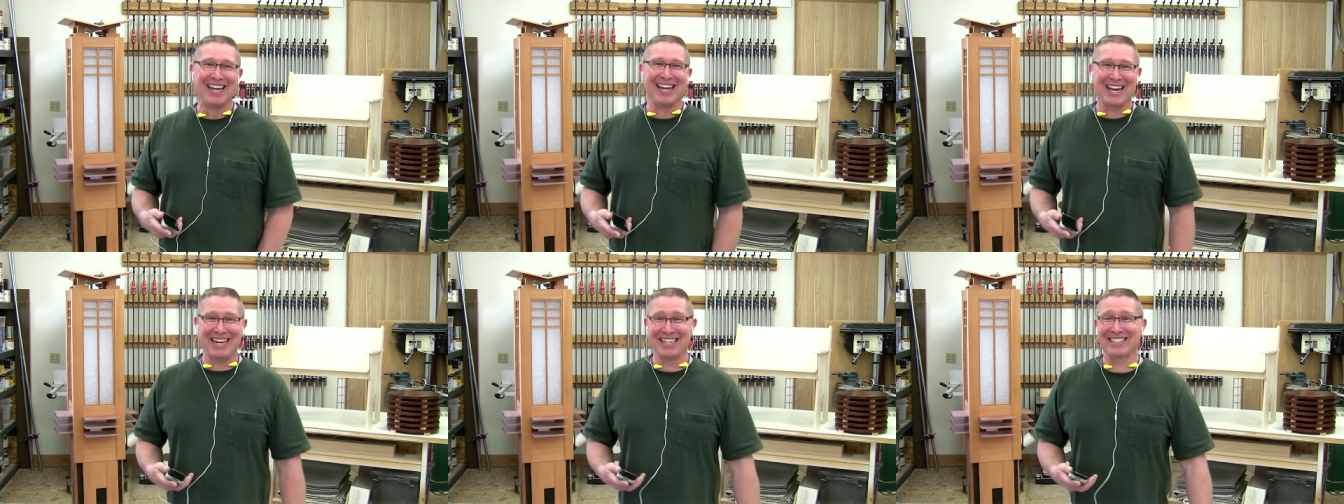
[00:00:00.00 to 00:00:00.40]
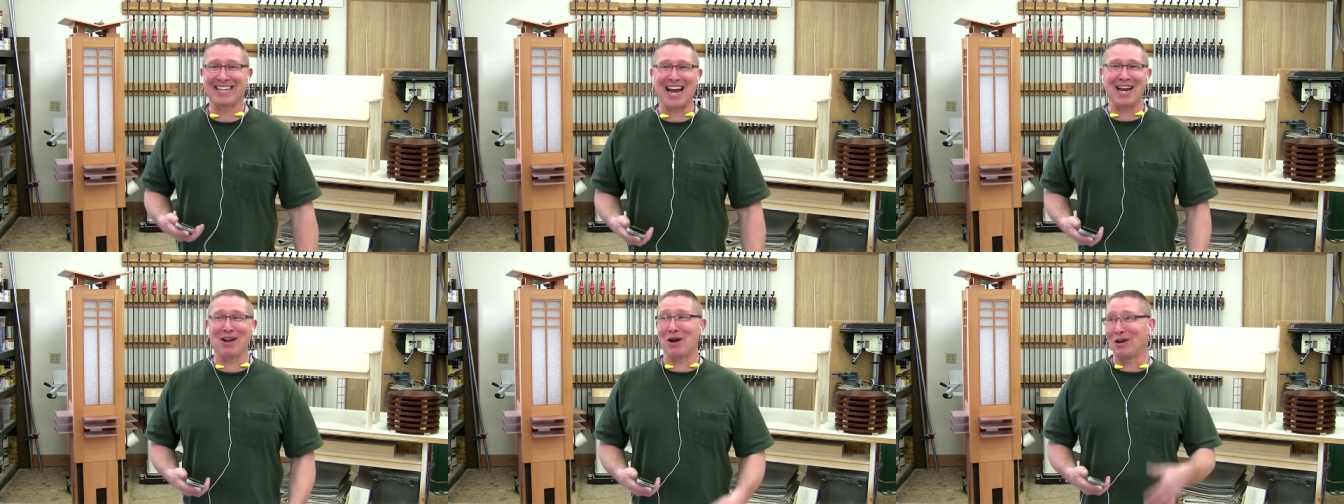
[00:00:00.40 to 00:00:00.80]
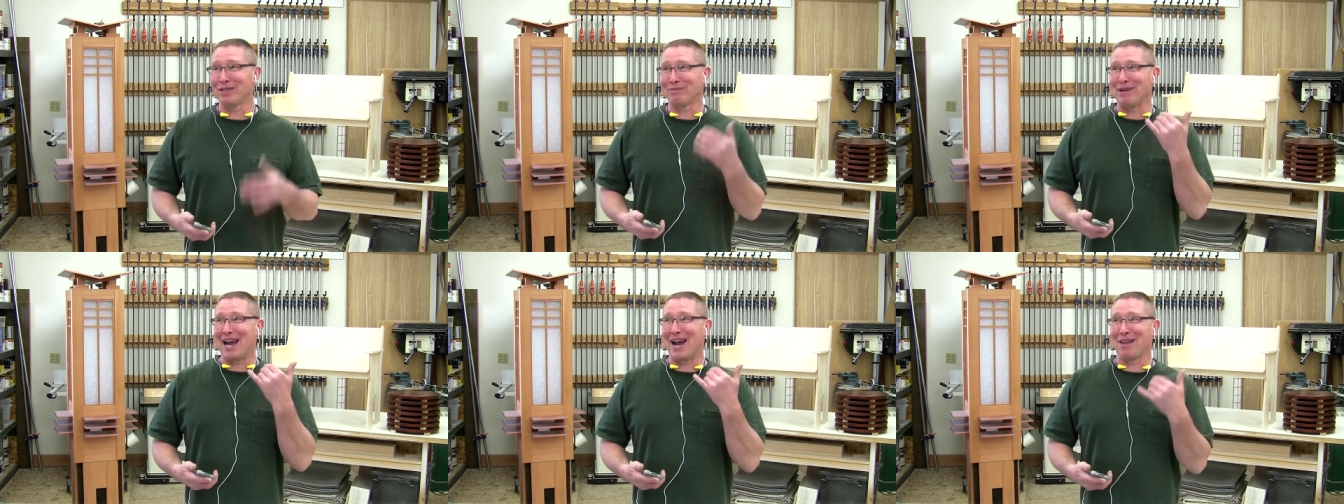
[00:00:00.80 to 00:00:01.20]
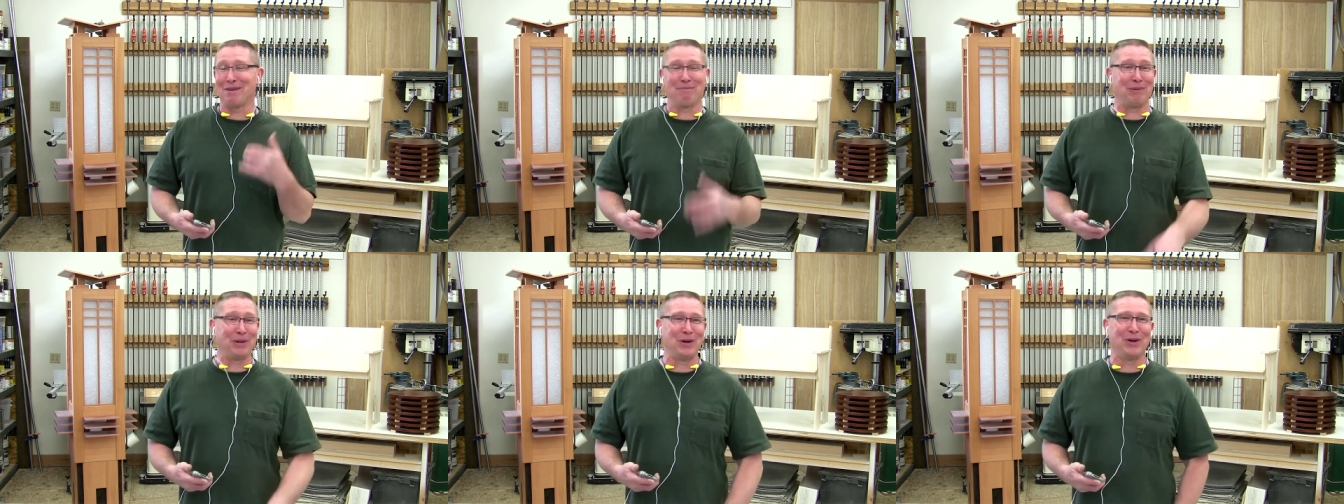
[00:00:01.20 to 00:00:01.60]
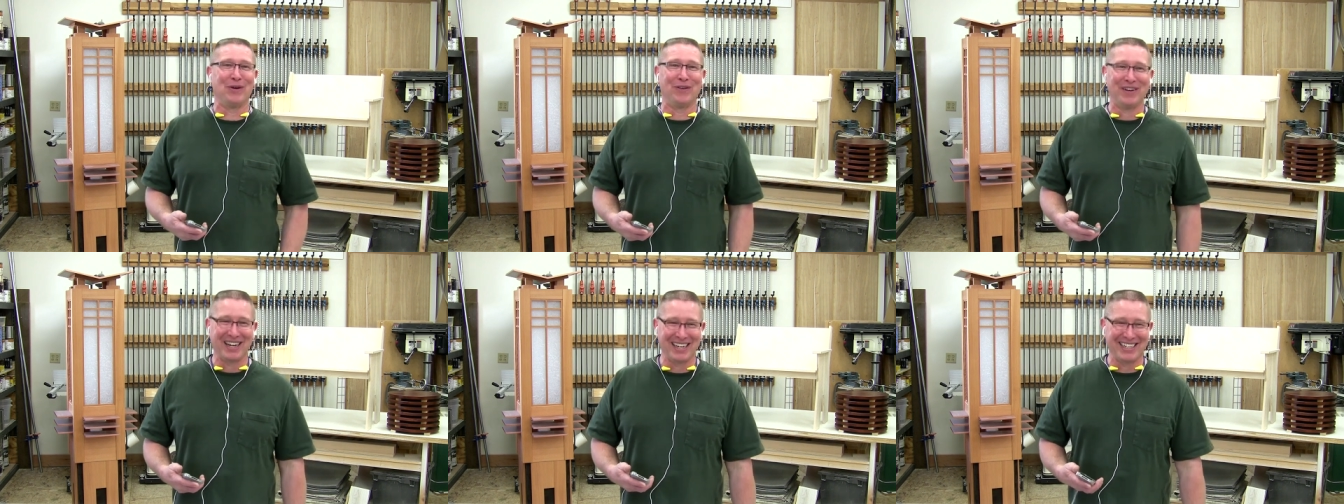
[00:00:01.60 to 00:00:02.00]
And this guy calls me out of the
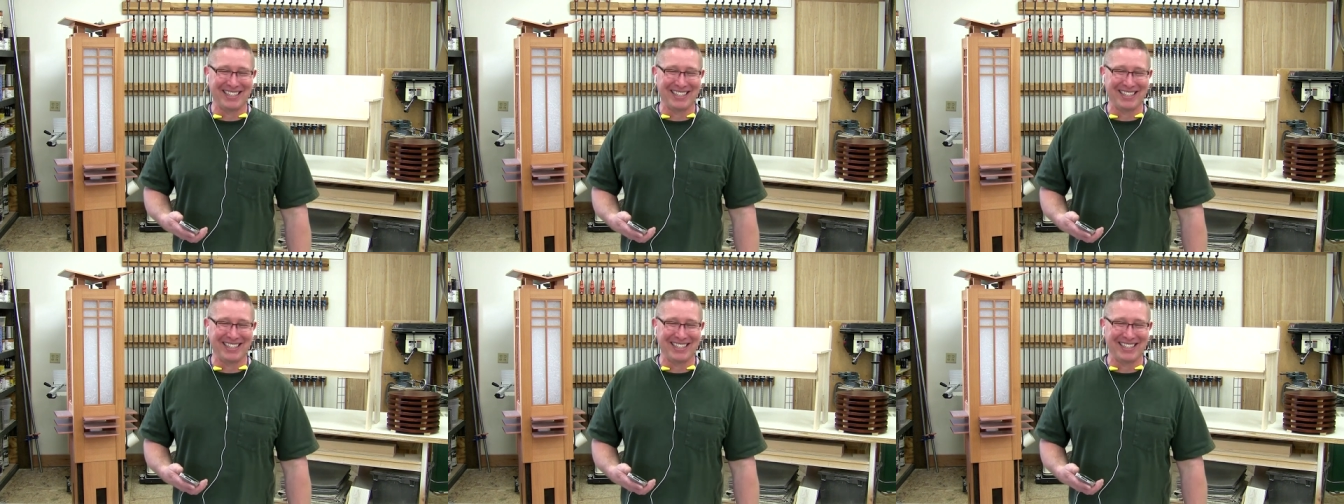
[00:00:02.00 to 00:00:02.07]
blue